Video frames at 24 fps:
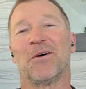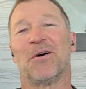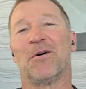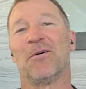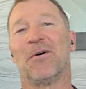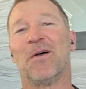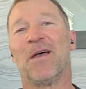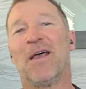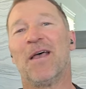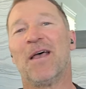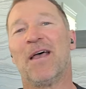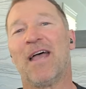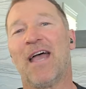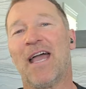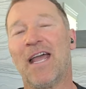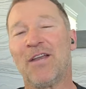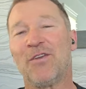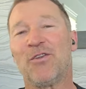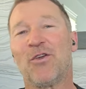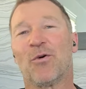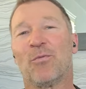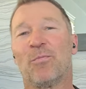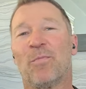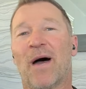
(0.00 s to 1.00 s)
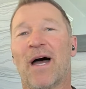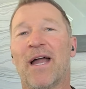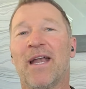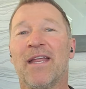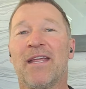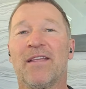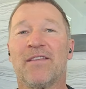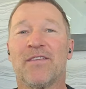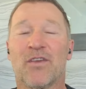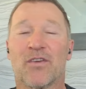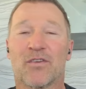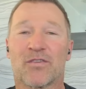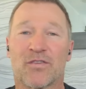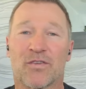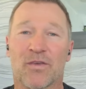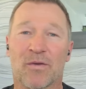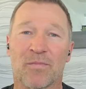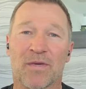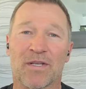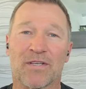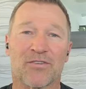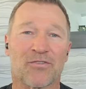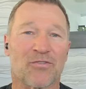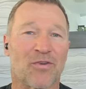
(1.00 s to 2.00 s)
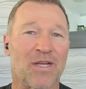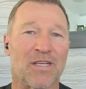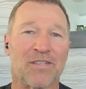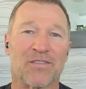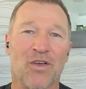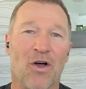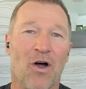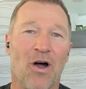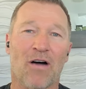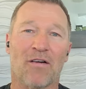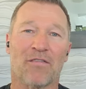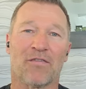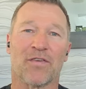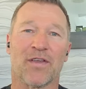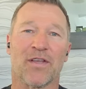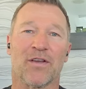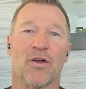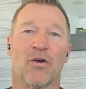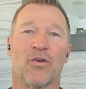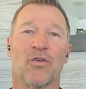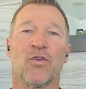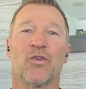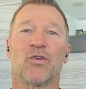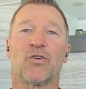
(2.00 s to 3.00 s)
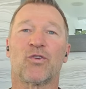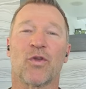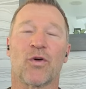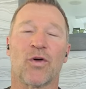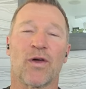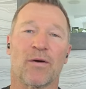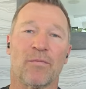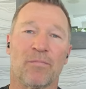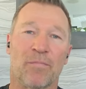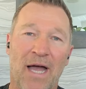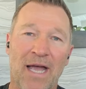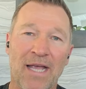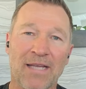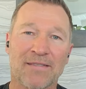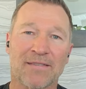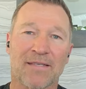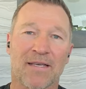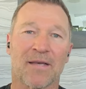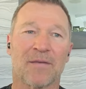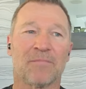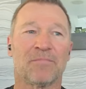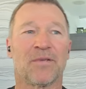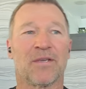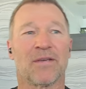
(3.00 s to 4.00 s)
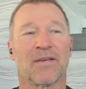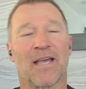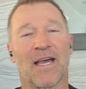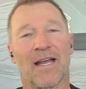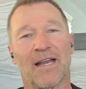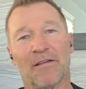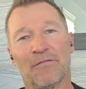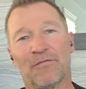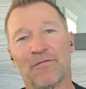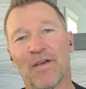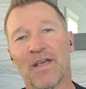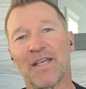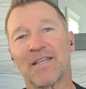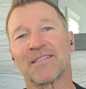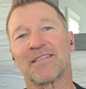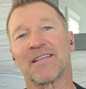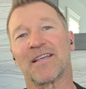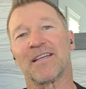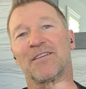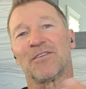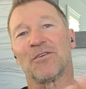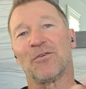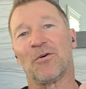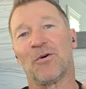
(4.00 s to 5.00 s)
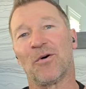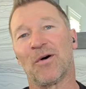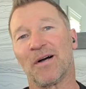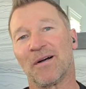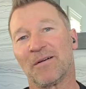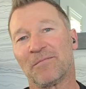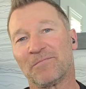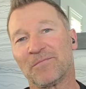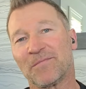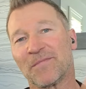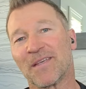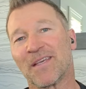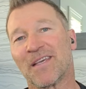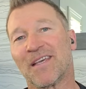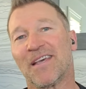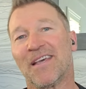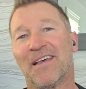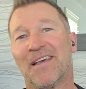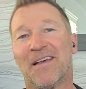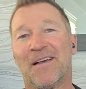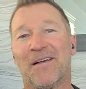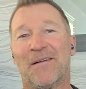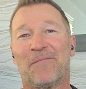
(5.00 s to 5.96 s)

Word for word: know, so and your body, your symmetry is off. You know, you tear a bicep, you got to fix it, or